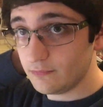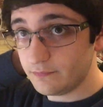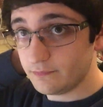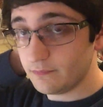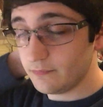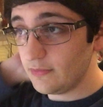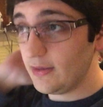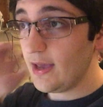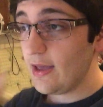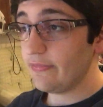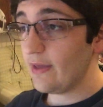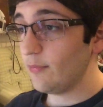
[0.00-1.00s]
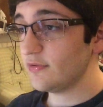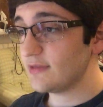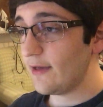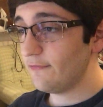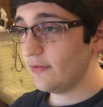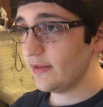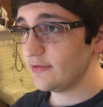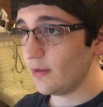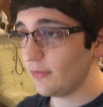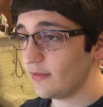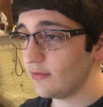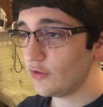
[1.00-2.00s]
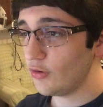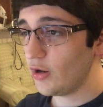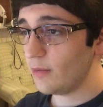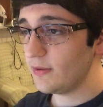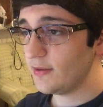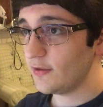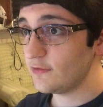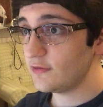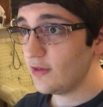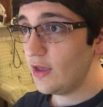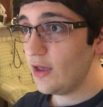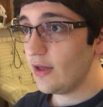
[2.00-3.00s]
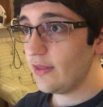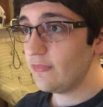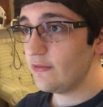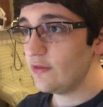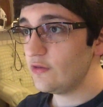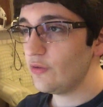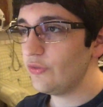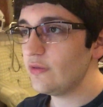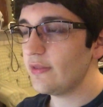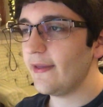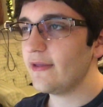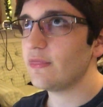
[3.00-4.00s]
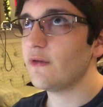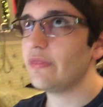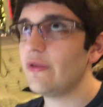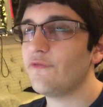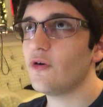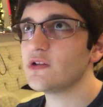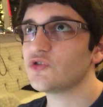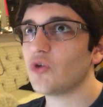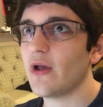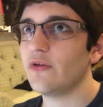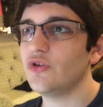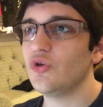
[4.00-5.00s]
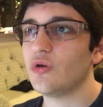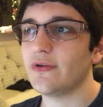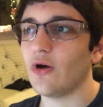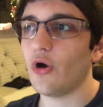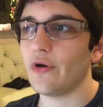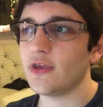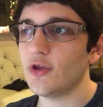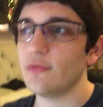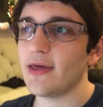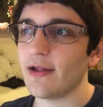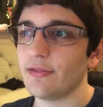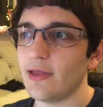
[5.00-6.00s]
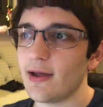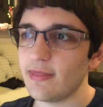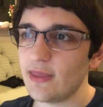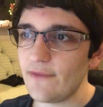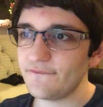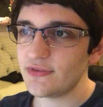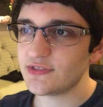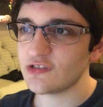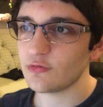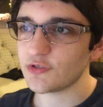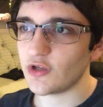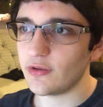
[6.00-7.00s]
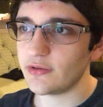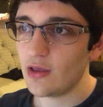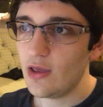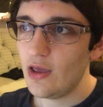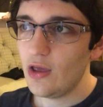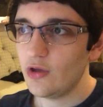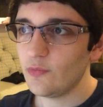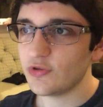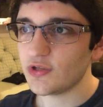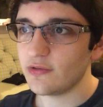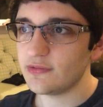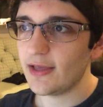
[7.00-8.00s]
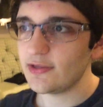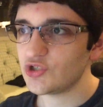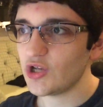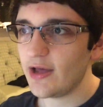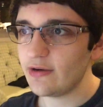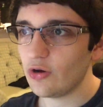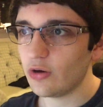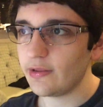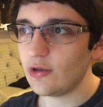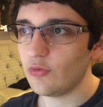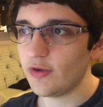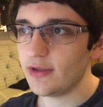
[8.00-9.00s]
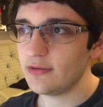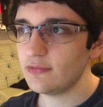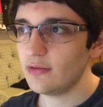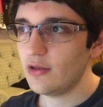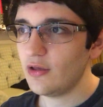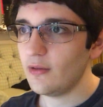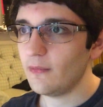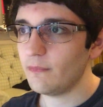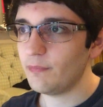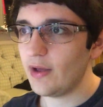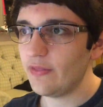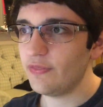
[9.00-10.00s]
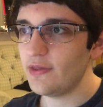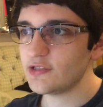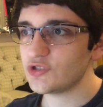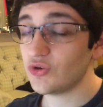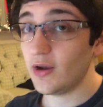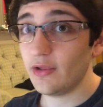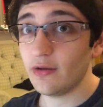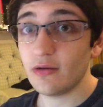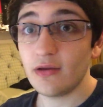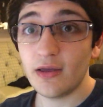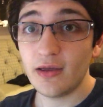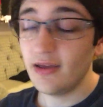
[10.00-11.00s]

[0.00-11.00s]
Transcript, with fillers: another. Yeah, that was definitely something to note on because you, you, like the the first trailer you could argue that a lot of the emphasis was on was on Deadshot and Harley Quinn, but this trailer